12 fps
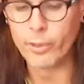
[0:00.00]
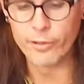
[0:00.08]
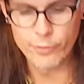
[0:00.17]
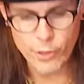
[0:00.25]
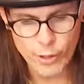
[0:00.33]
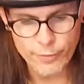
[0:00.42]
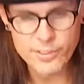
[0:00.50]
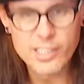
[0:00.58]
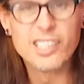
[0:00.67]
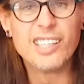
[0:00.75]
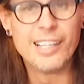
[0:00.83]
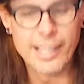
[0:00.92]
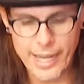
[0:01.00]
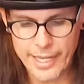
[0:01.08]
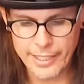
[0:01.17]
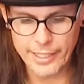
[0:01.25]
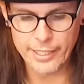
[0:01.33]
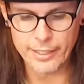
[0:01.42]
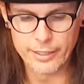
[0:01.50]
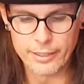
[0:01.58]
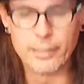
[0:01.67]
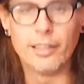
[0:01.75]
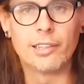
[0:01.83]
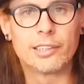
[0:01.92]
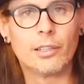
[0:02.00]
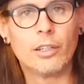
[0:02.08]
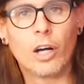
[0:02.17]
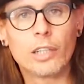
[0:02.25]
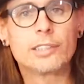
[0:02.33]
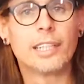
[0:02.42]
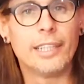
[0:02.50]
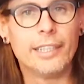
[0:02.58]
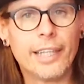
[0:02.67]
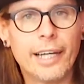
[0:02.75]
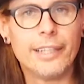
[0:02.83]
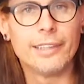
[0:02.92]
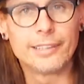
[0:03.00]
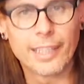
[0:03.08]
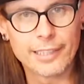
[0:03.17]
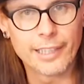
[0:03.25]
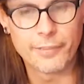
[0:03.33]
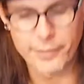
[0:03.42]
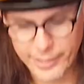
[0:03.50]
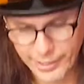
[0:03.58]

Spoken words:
nerves, and it's a hot sunny day in South Africa.